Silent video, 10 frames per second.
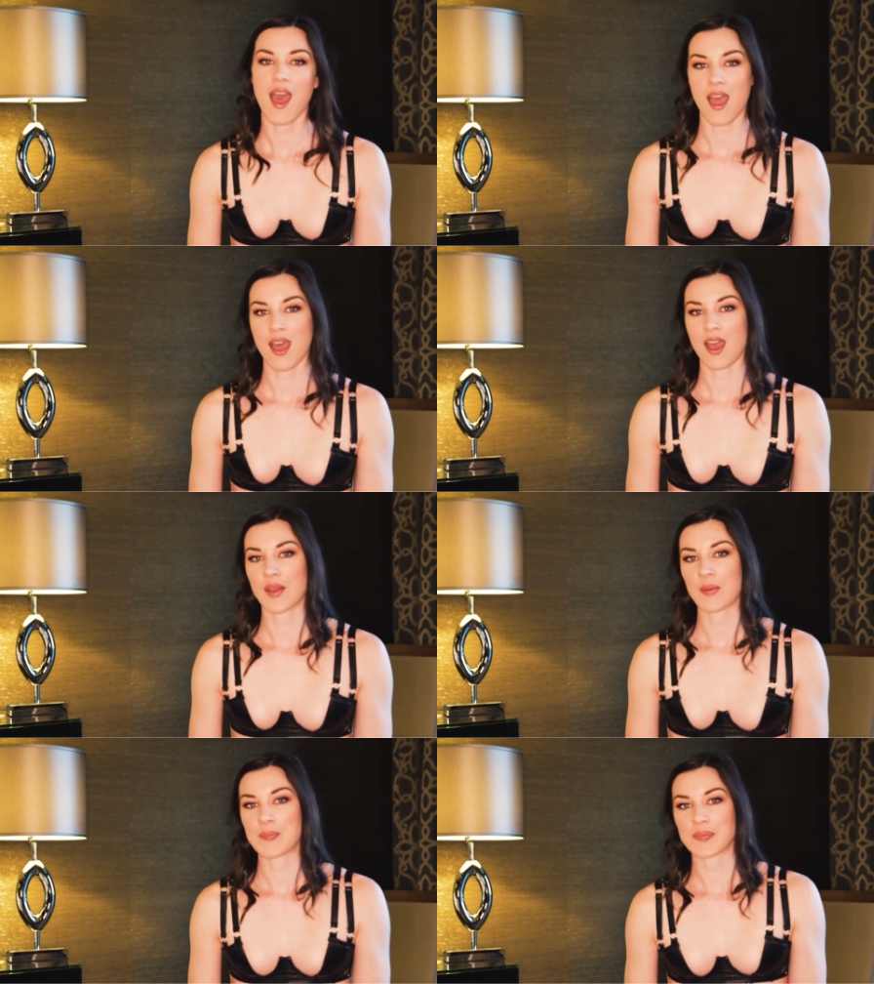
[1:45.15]

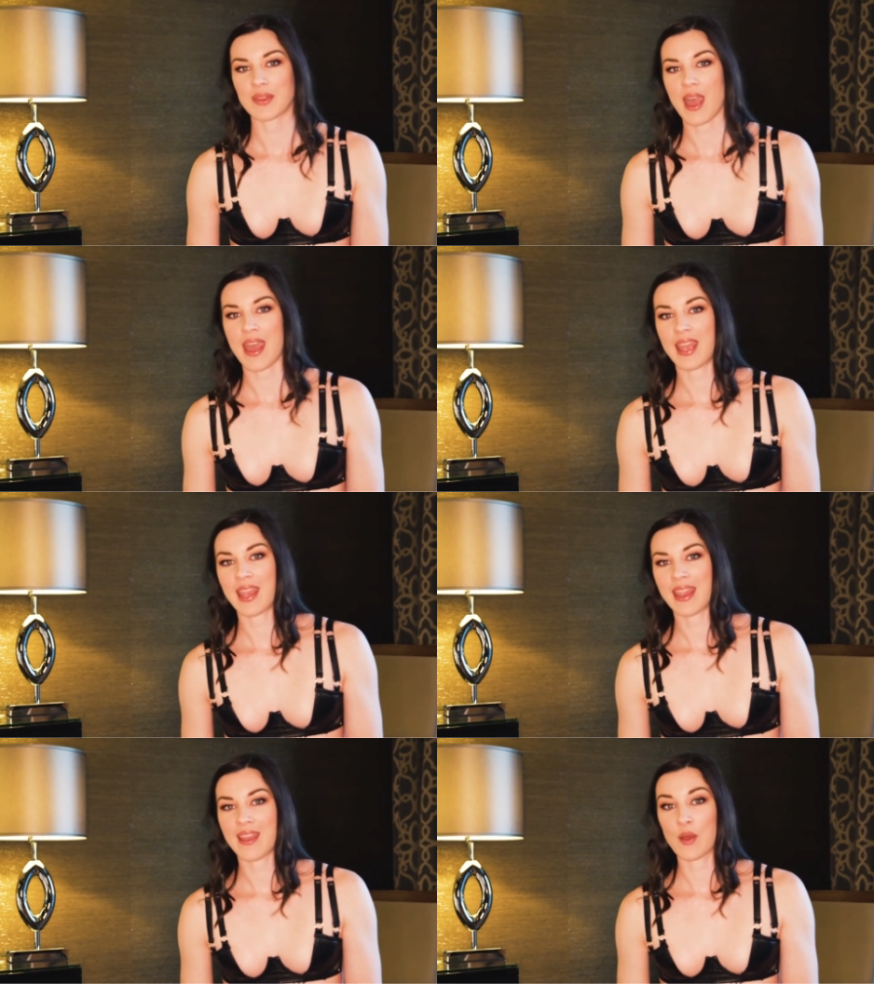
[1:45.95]
Um,
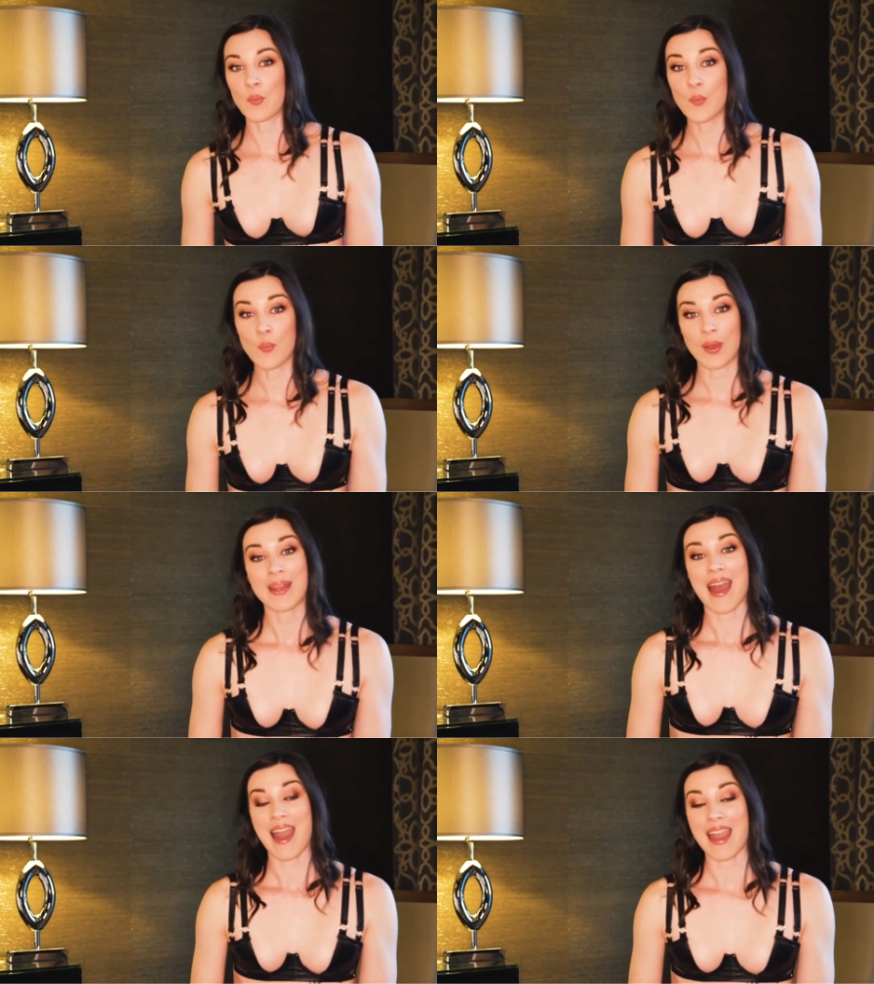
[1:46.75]
I, ooh,
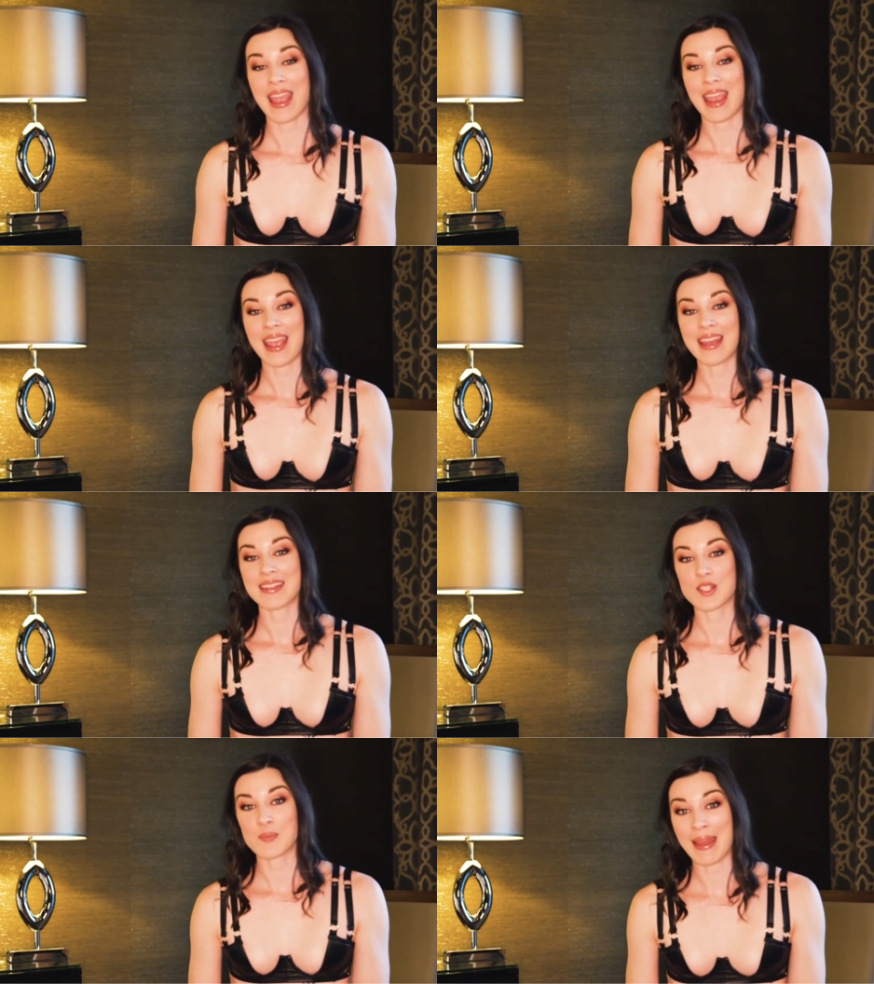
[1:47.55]
I
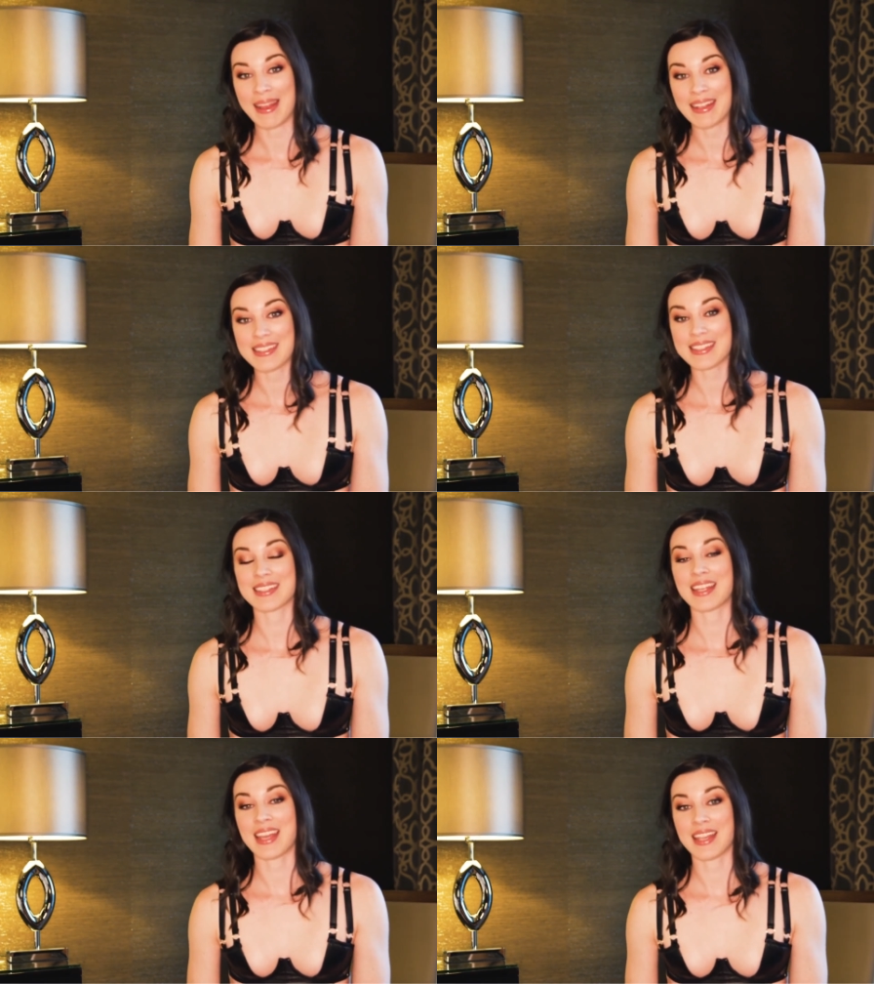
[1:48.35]

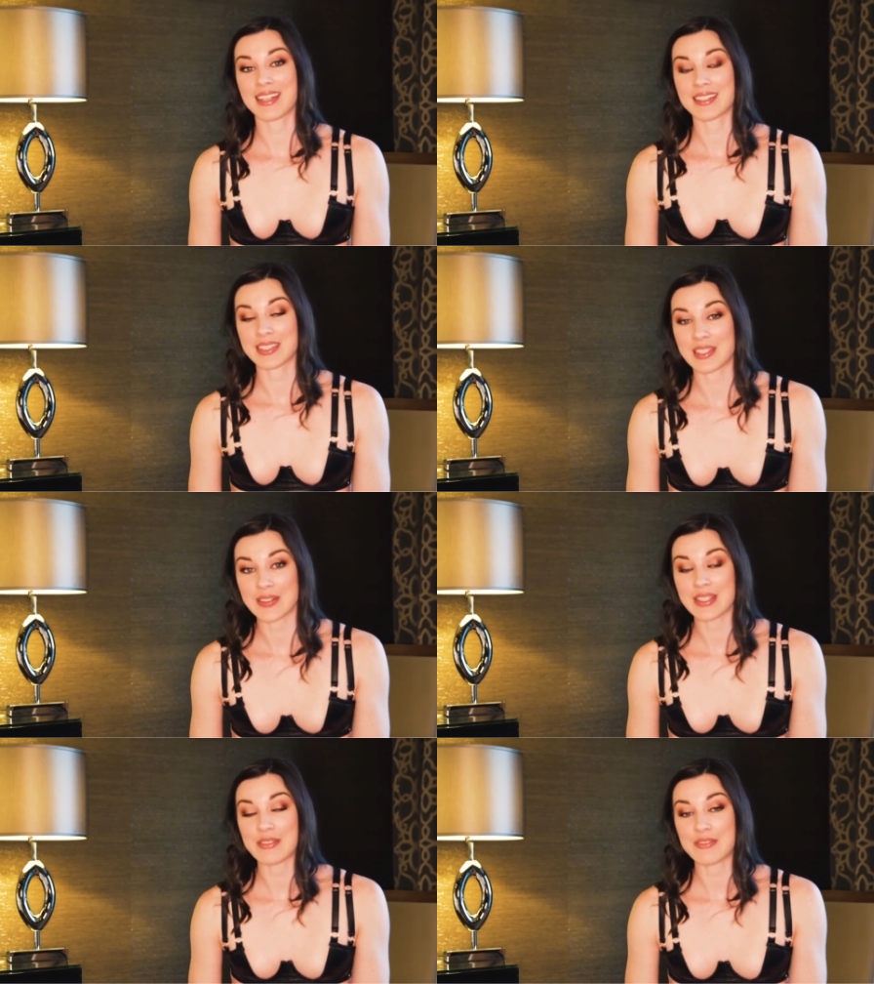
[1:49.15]
spent like
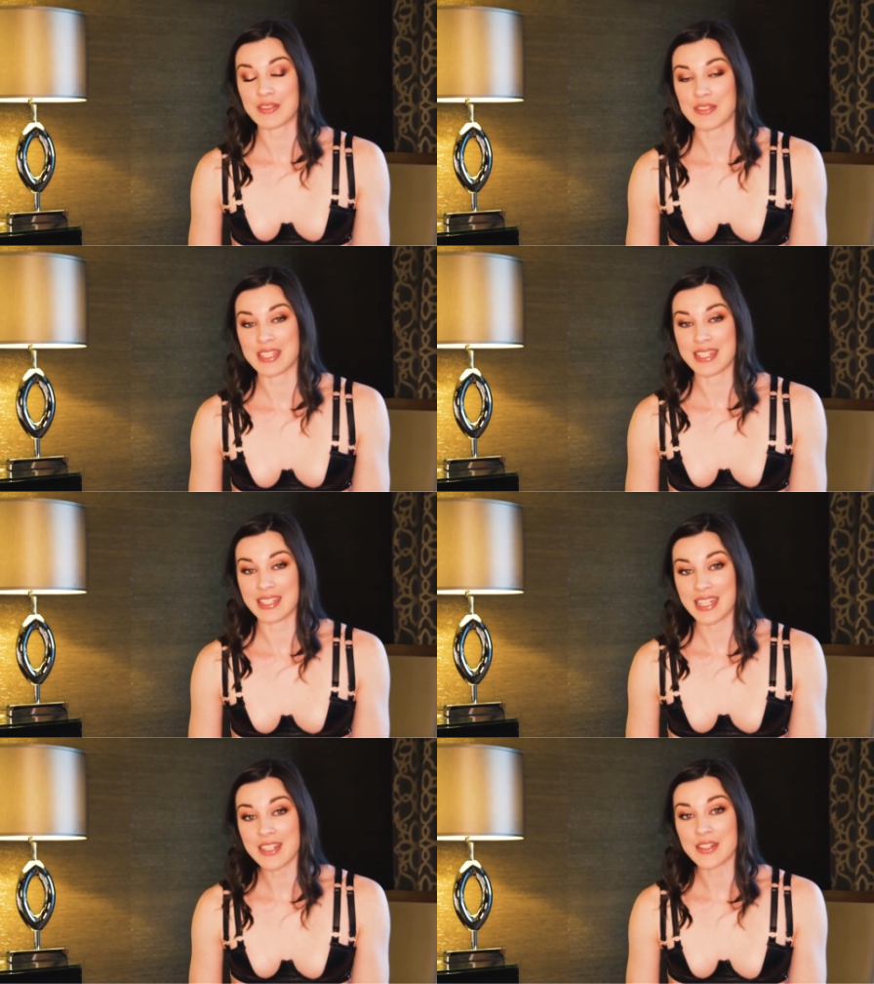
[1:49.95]
literally
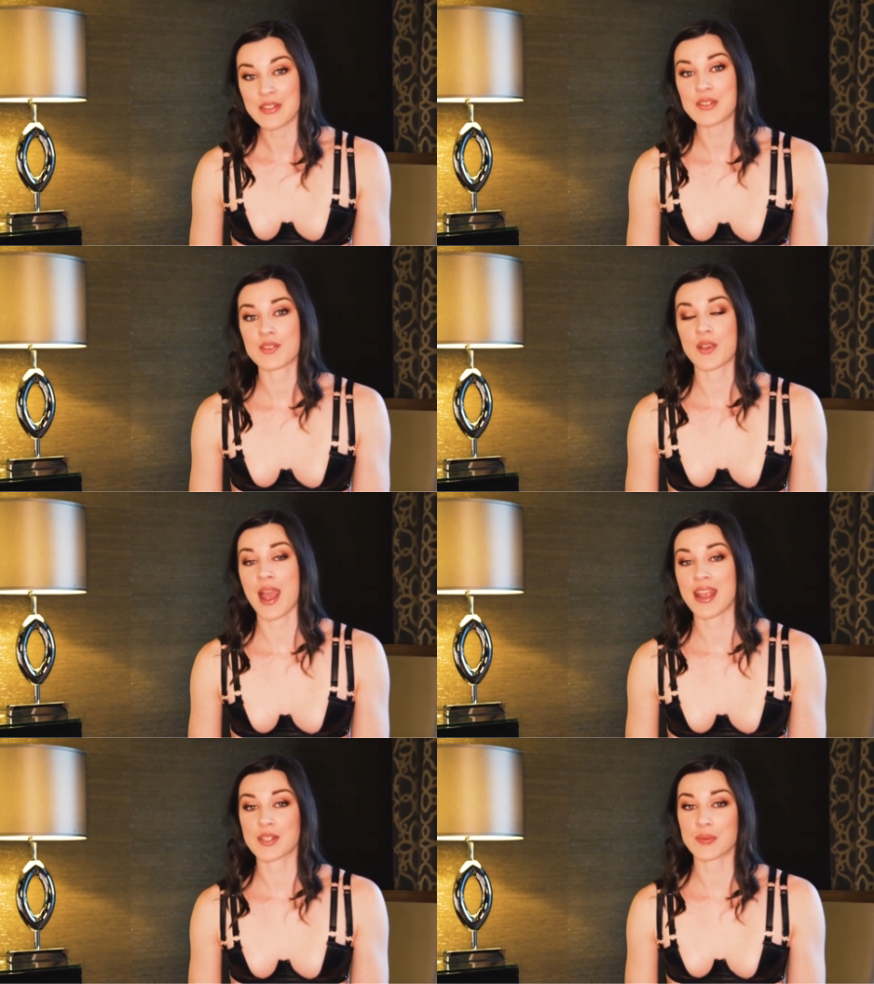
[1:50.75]
15 years
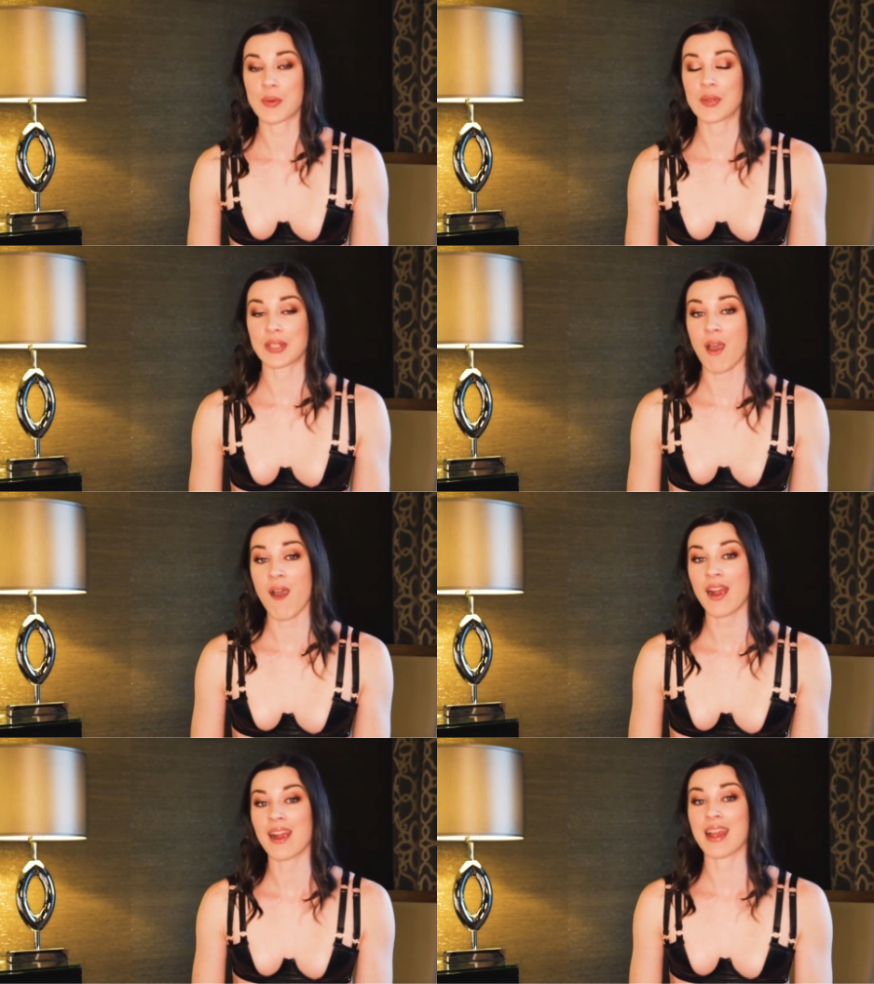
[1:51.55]
trying to roll an
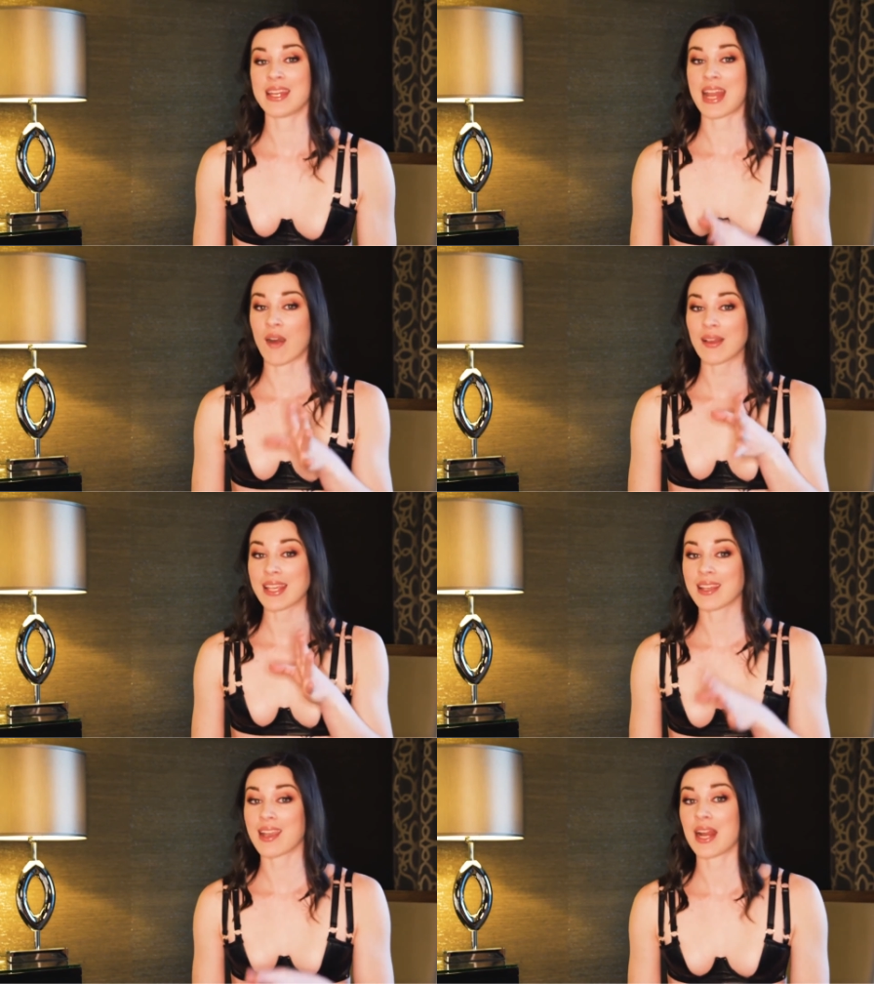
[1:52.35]
R and now I
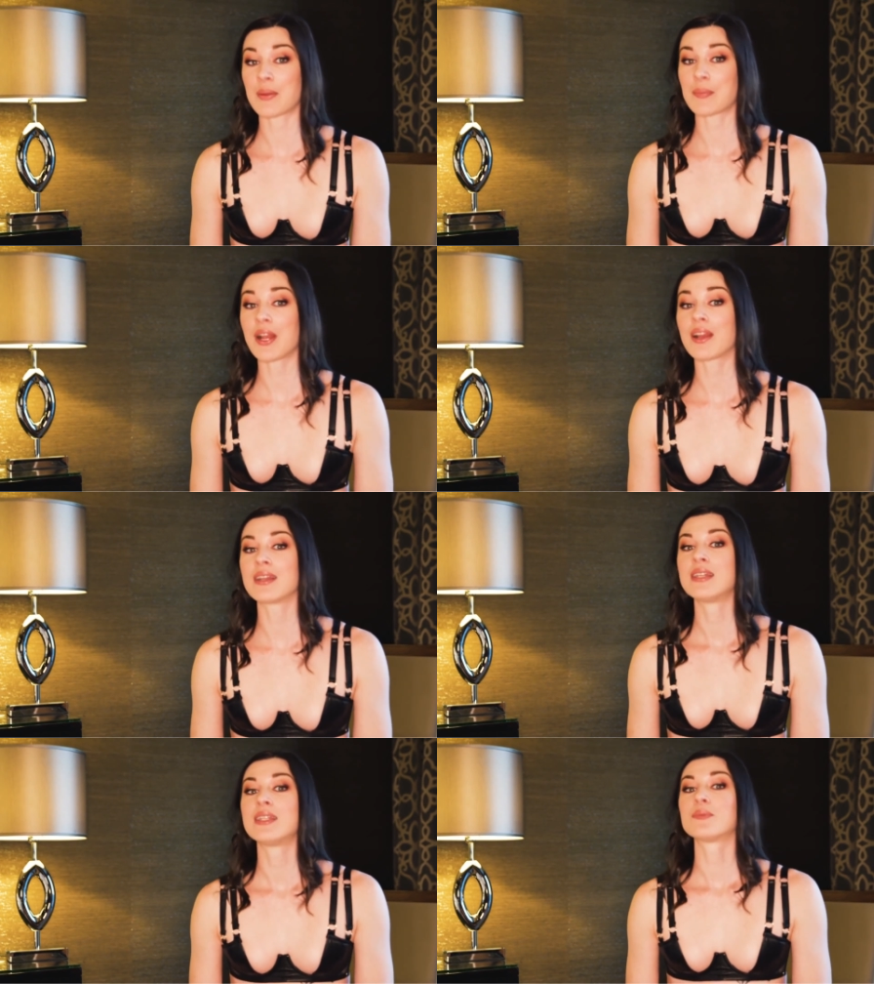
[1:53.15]
can kind of purr.